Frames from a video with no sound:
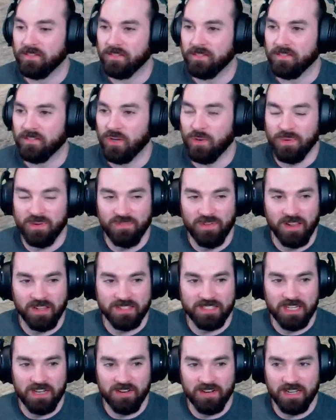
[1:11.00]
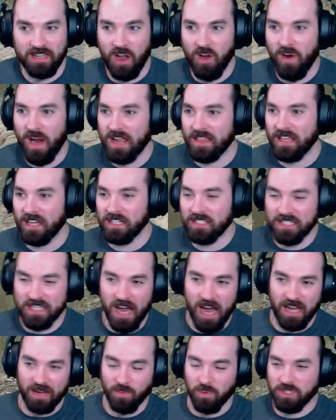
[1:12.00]
Nobody volunteering? All right, then it's
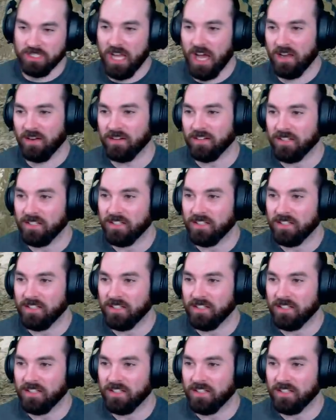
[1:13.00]
not. We're done.